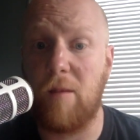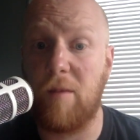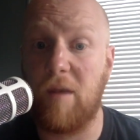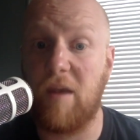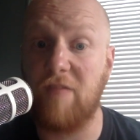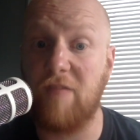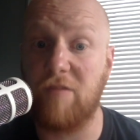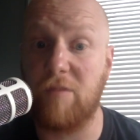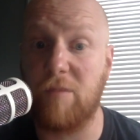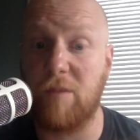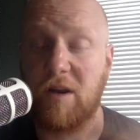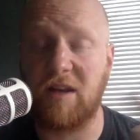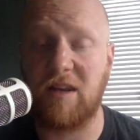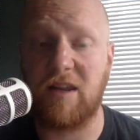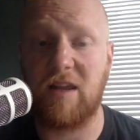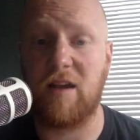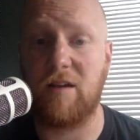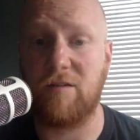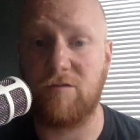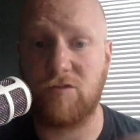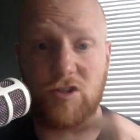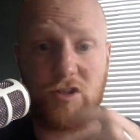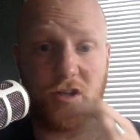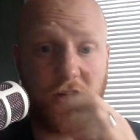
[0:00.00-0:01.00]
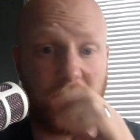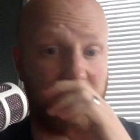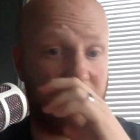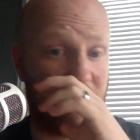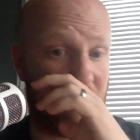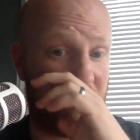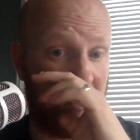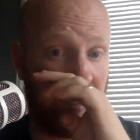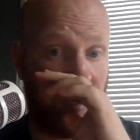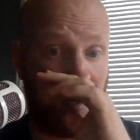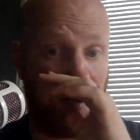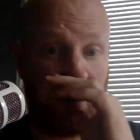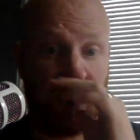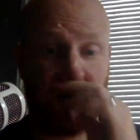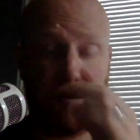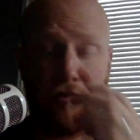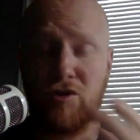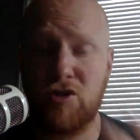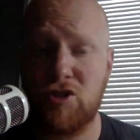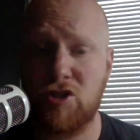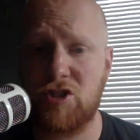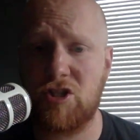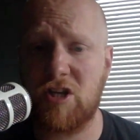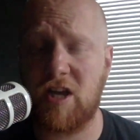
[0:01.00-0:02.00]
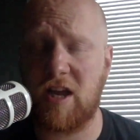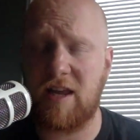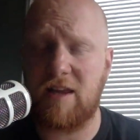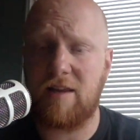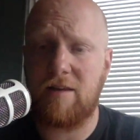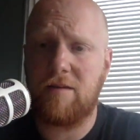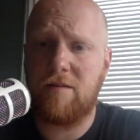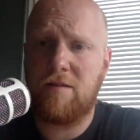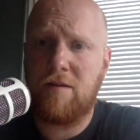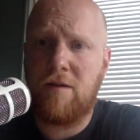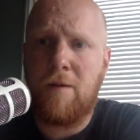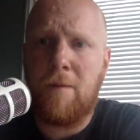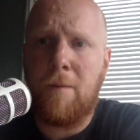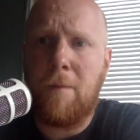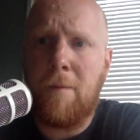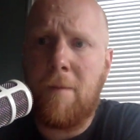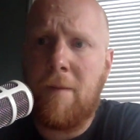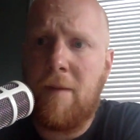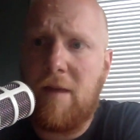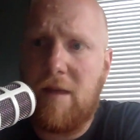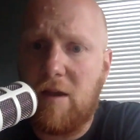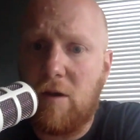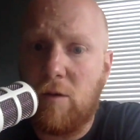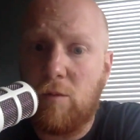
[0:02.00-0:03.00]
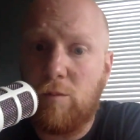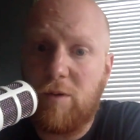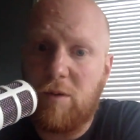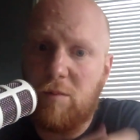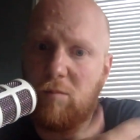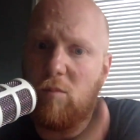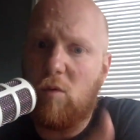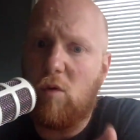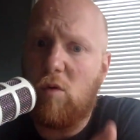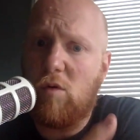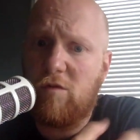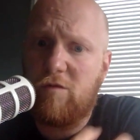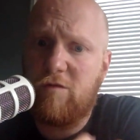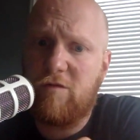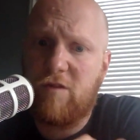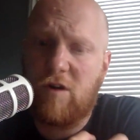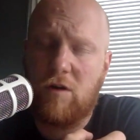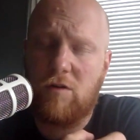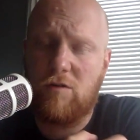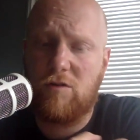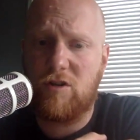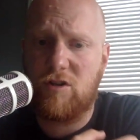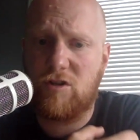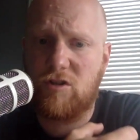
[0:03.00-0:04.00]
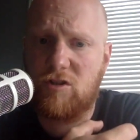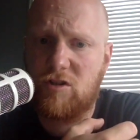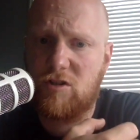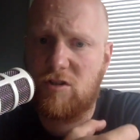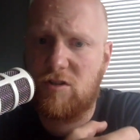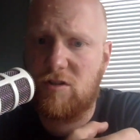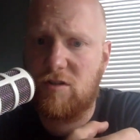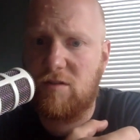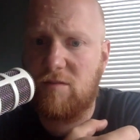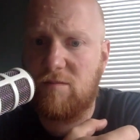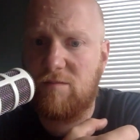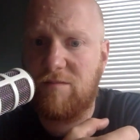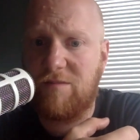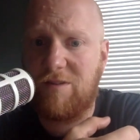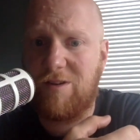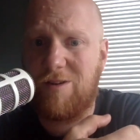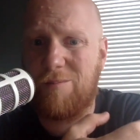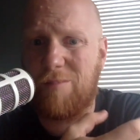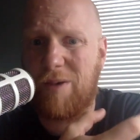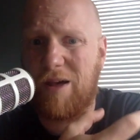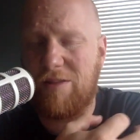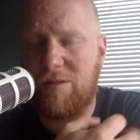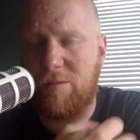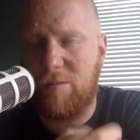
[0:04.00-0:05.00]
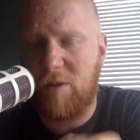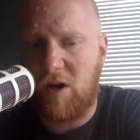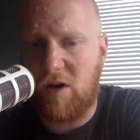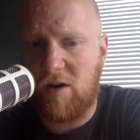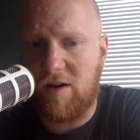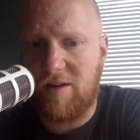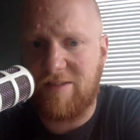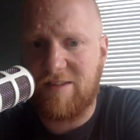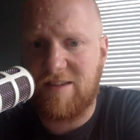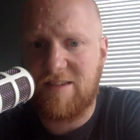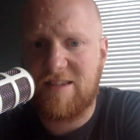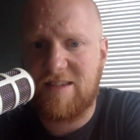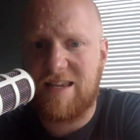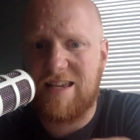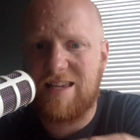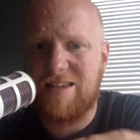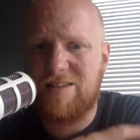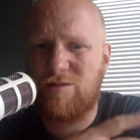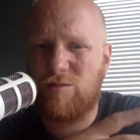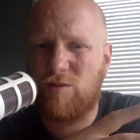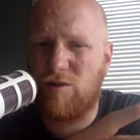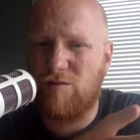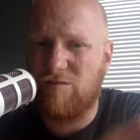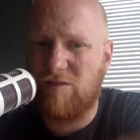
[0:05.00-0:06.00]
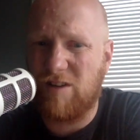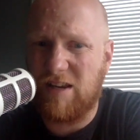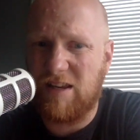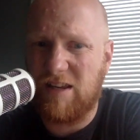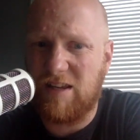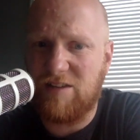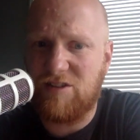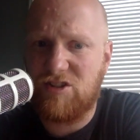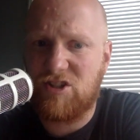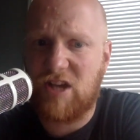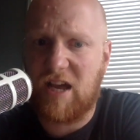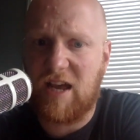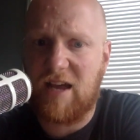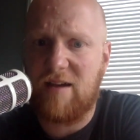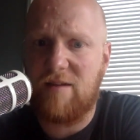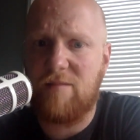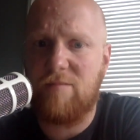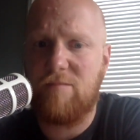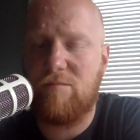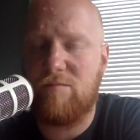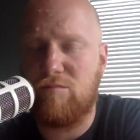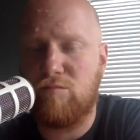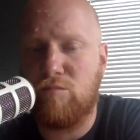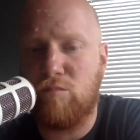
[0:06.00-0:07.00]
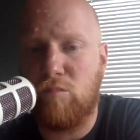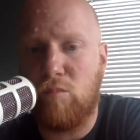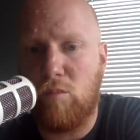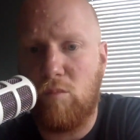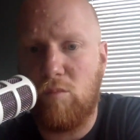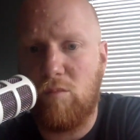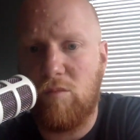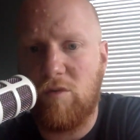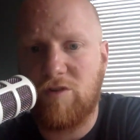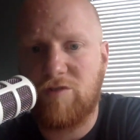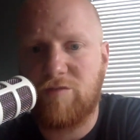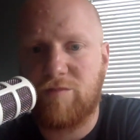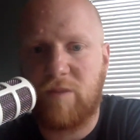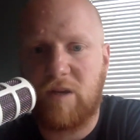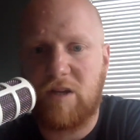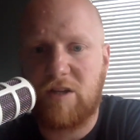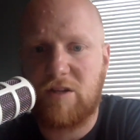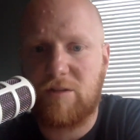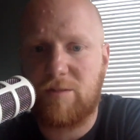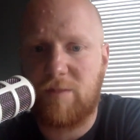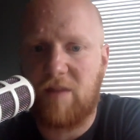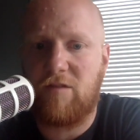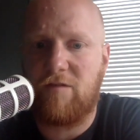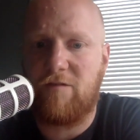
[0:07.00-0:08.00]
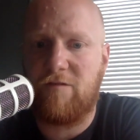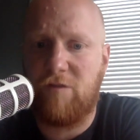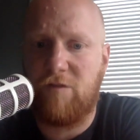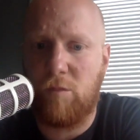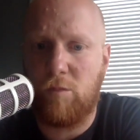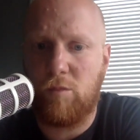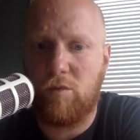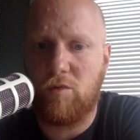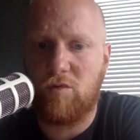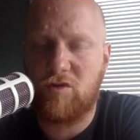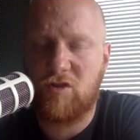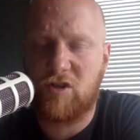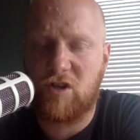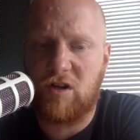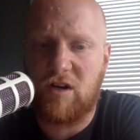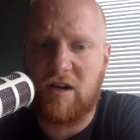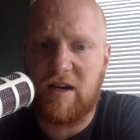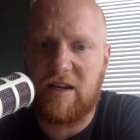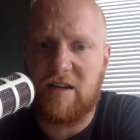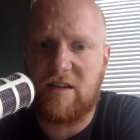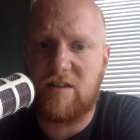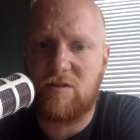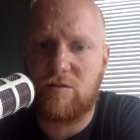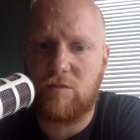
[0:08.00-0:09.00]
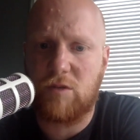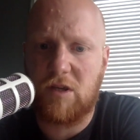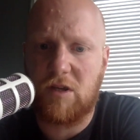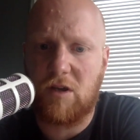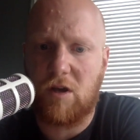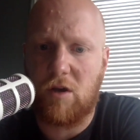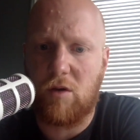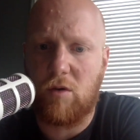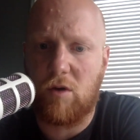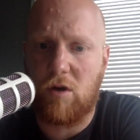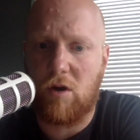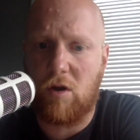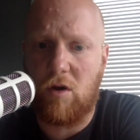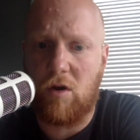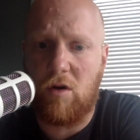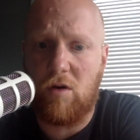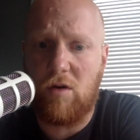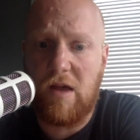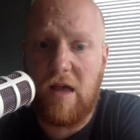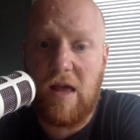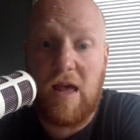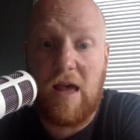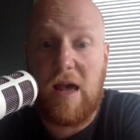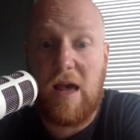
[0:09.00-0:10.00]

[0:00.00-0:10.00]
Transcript: every Monday I've just done a video just chatting. It'll be more focused about the behind the scenes. I won't really chat as much about the football side as we go along.